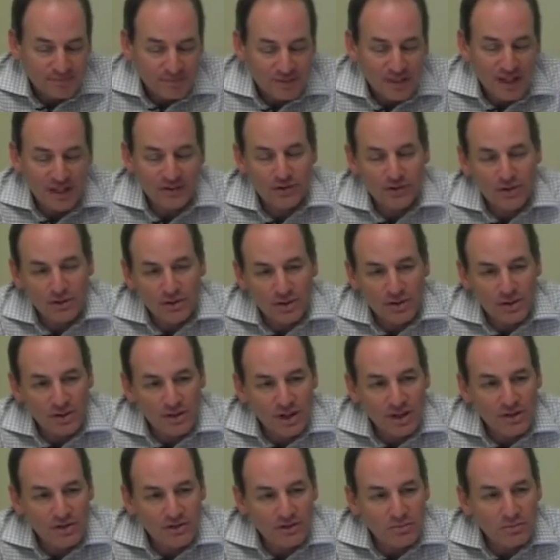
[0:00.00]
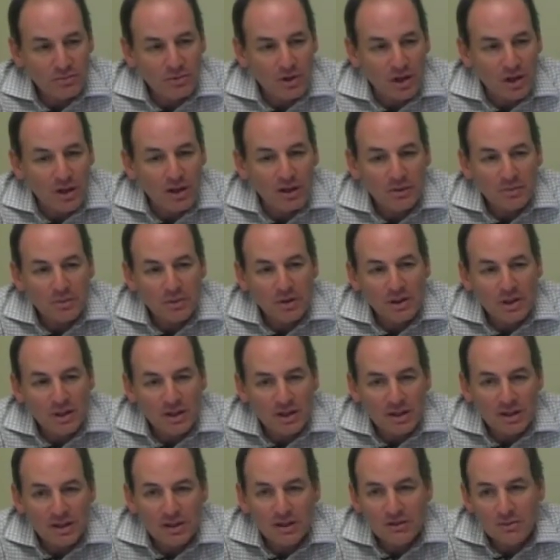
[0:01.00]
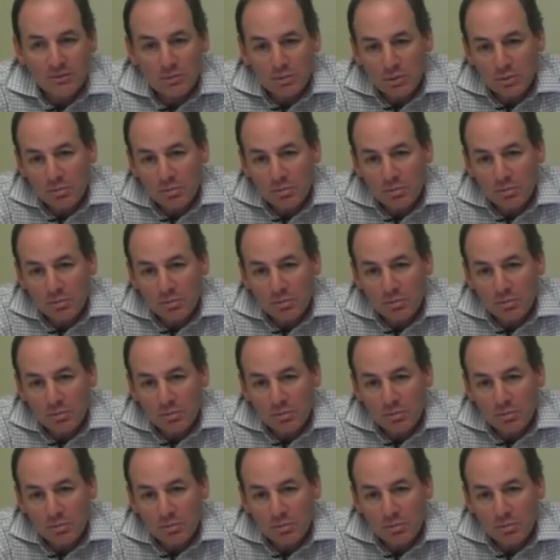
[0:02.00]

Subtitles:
that's going to take some time, and